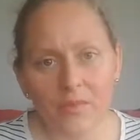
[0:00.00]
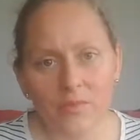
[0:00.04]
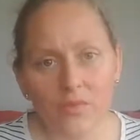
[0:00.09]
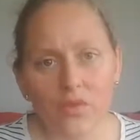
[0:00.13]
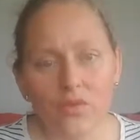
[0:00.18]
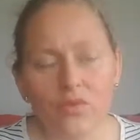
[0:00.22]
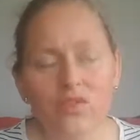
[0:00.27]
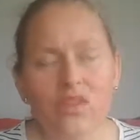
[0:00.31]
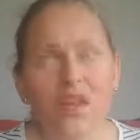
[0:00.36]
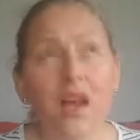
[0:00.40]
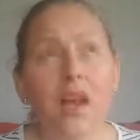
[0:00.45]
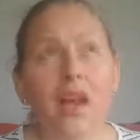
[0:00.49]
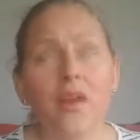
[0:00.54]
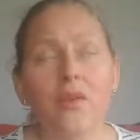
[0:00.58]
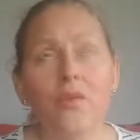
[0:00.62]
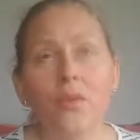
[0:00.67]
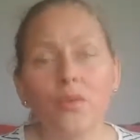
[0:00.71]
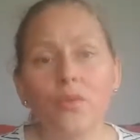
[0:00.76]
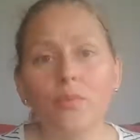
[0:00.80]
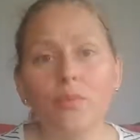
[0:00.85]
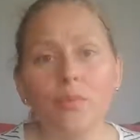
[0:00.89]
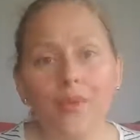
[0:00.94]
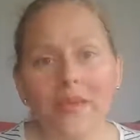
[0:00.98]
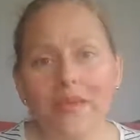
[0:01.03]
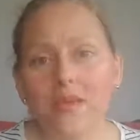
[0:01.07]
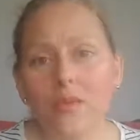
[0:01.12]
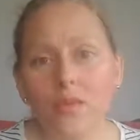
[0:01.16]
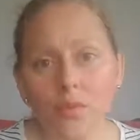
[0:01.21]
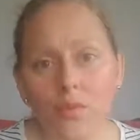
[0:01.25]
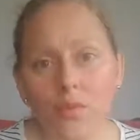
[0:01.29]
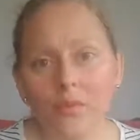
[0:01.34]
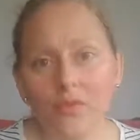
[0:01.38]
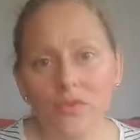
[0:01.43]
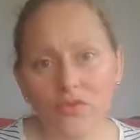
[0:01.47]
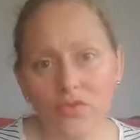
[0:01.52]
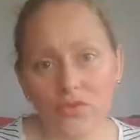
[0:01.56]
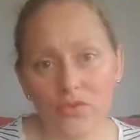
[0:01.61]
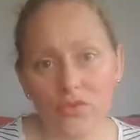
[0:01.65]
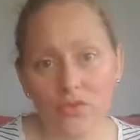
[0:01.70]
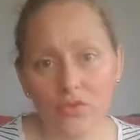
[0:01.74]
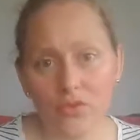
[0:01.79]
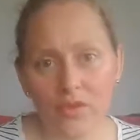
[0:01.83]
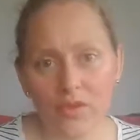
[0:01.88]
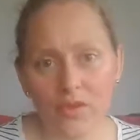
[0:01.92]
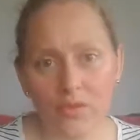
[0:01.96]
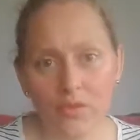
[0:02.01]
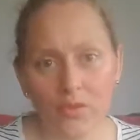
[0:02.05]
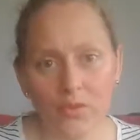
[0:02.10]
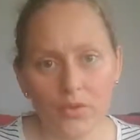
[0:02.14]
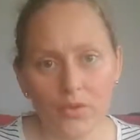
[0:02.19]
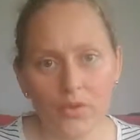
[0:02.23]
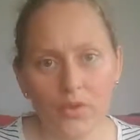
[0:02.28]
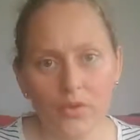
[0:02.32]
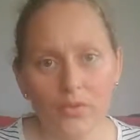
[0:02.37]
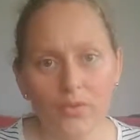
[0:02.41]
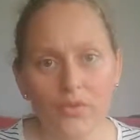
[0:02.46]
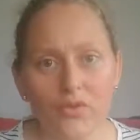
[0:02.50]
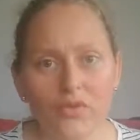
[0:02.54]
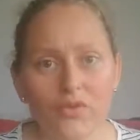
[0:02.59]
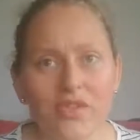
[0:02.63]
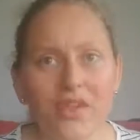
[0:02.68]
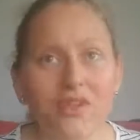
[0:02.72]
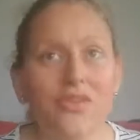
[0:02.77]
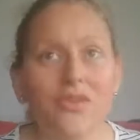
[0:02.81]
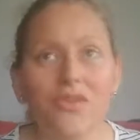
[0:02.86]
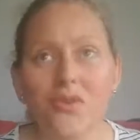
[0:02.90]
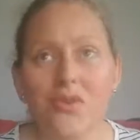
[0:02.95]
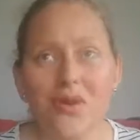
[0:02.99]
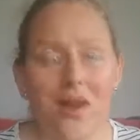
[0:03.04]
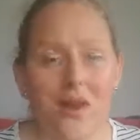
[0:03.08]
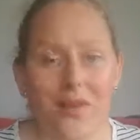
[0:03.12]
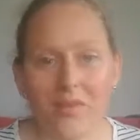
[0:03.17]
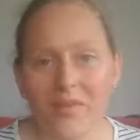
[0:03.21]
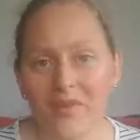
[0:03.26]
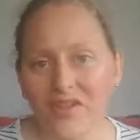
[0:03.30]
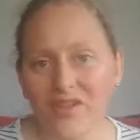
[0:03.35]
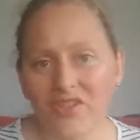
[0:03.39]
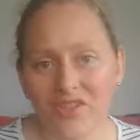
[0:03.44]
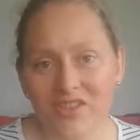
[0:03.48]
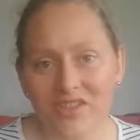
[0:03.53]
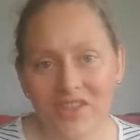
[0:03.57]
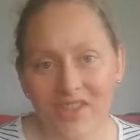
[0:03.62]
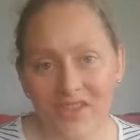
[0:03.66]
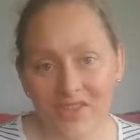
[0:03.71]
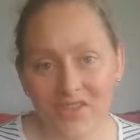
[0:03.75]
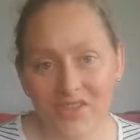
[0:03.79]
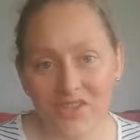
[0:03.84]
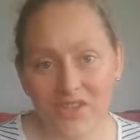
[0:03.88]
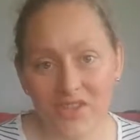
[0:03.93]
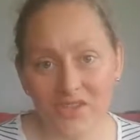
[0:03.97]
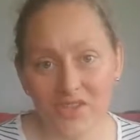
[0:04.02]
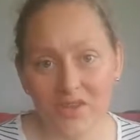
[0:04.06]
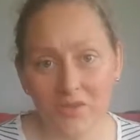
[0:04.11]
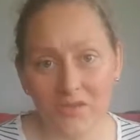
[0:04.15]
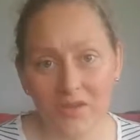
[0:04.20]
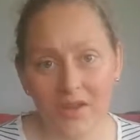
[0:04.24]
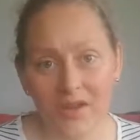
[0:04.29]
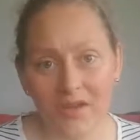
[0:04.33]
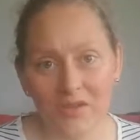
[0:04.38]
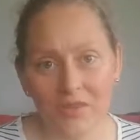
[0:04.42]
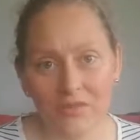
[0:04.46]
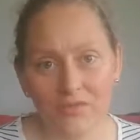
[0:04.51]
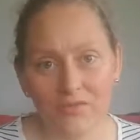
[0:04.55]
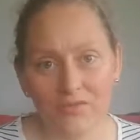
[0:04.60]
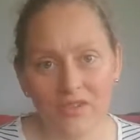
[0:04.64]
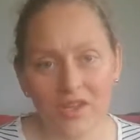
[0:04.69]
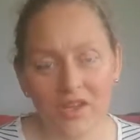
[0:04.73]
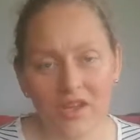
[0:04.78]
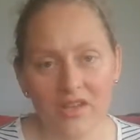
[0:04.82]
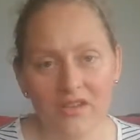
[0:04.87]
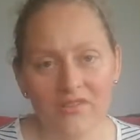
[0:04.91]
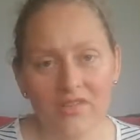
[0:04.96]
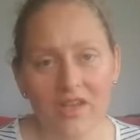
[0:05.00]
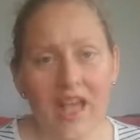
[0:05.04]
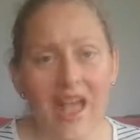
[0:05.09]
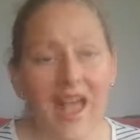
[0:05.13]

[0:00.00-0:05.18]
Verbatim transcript: because I want many women to do that work, because I know how much it has changed my love life.